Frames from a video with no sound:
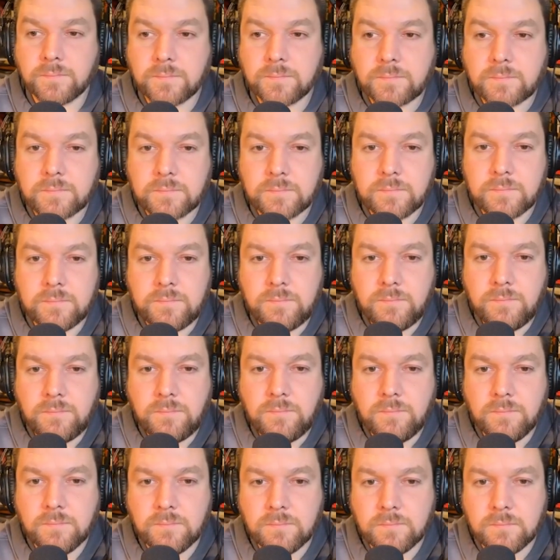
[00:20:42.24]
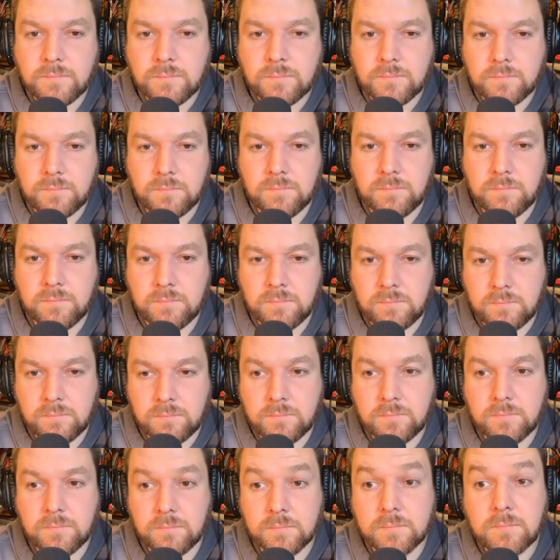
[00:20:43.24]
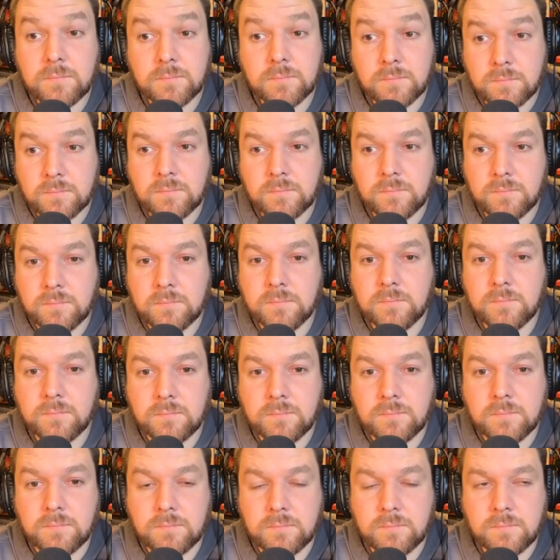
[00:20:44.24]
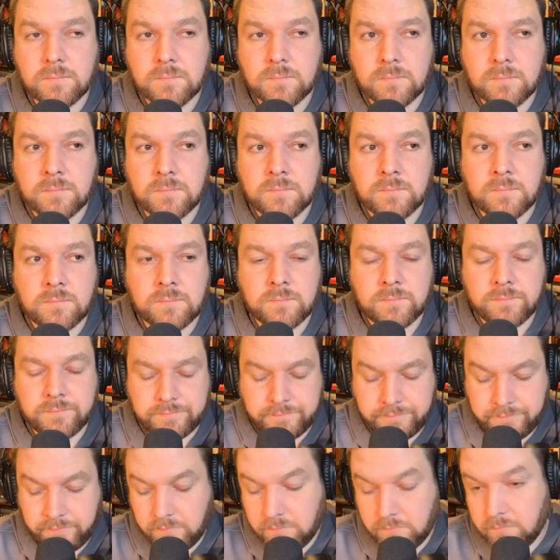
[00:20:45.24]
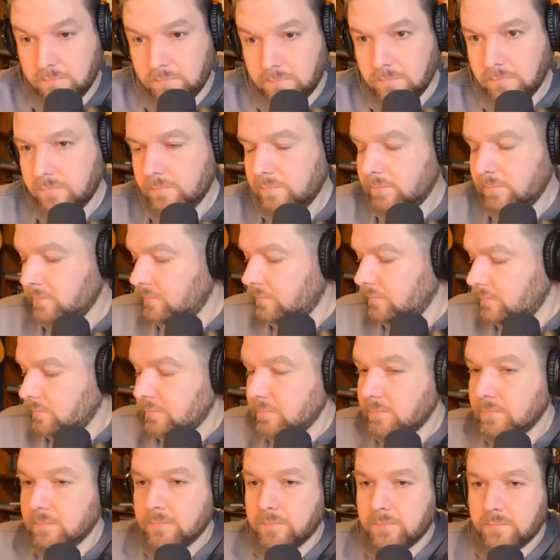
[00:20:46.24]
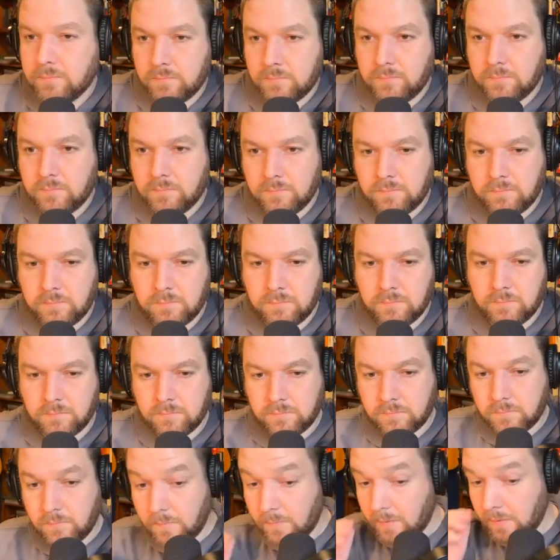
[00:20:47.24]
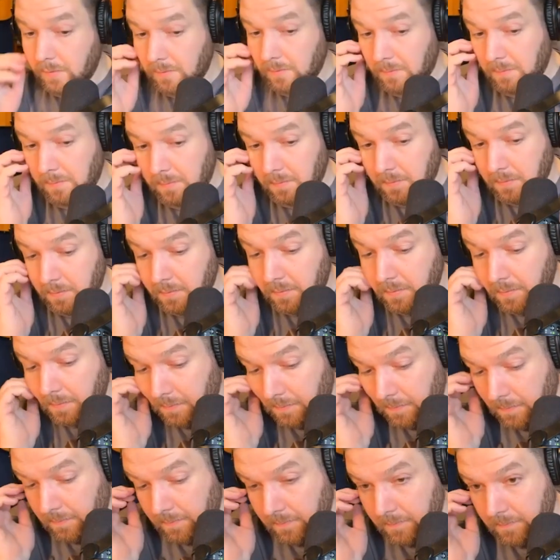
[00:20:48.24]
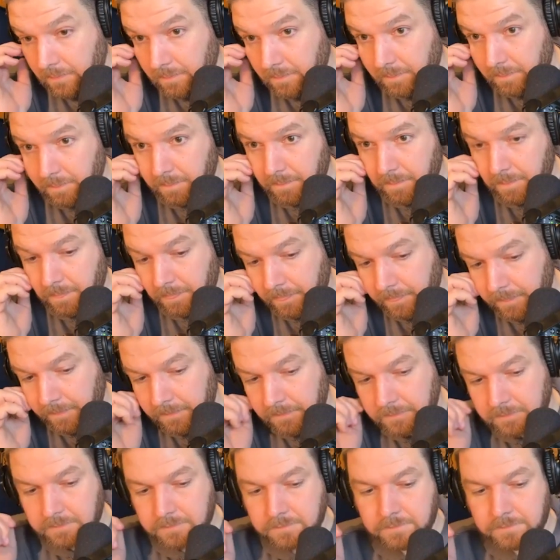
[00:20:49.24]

The person shown says nothing.